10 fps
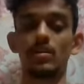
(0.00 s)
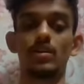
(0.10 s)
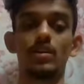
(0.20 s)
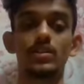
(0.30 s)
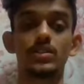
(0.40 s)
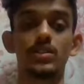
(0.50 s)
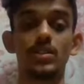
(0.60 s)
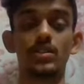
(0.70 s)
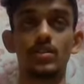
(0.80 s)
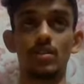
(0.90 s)

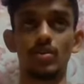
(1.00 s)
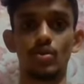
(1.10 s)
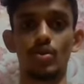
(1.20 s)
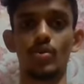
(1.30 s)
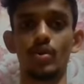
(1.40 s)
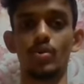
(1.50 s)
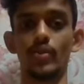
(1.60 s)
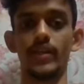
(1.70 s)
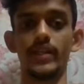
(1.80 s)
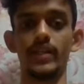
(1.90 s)
Constructor
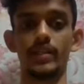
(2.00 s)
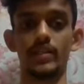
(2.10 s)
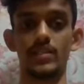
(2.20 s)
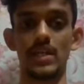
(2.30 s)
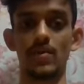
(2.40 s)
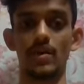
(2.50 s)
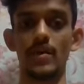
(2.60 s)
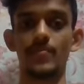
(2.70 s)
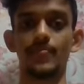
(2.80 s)
overloading in Java